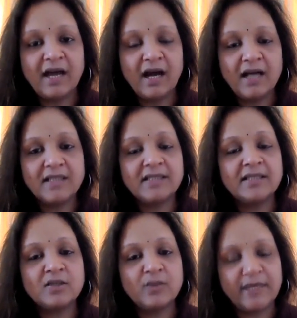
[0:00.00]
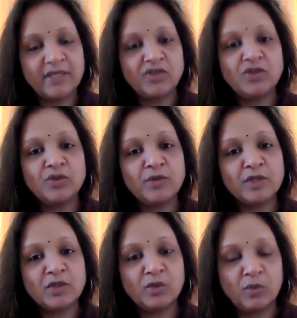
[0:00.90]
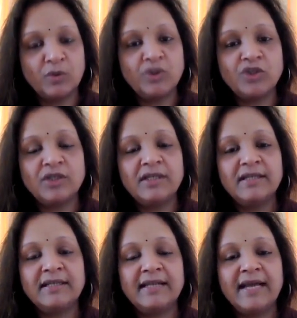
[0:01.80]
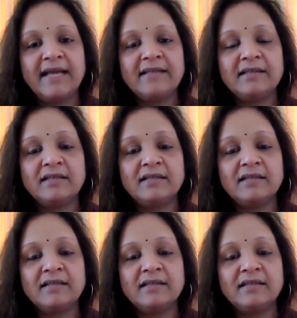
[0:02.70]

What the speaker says: asks this question to his coach, that